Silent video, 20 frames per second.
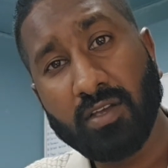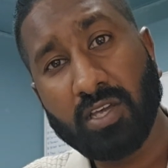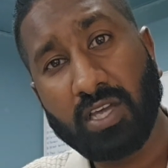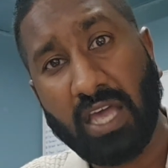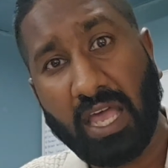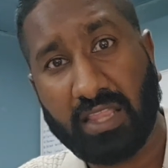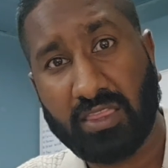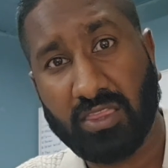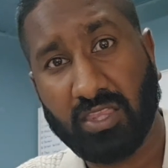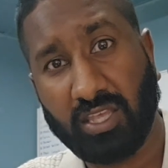
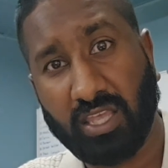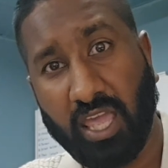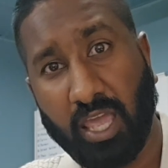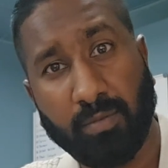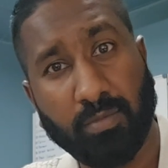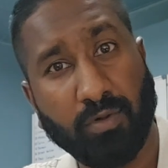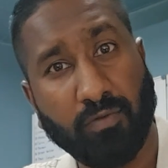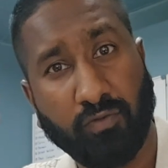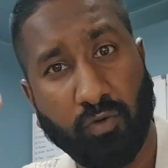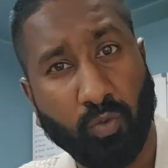cut the
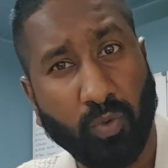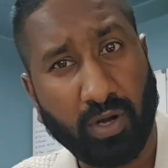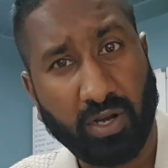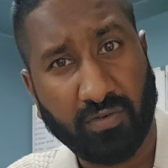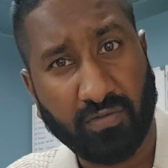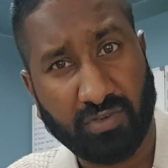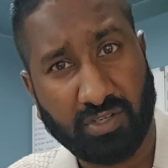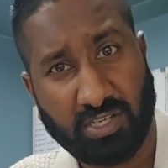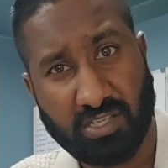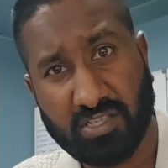cable for
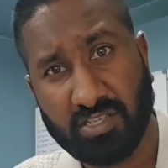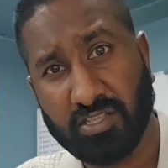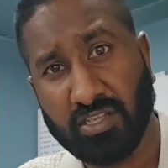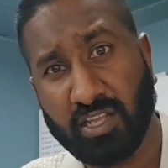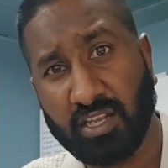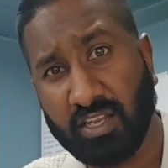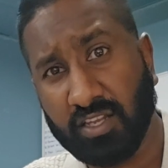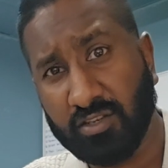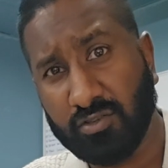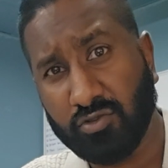whatever reason, they
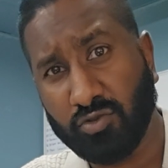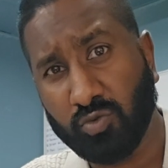needed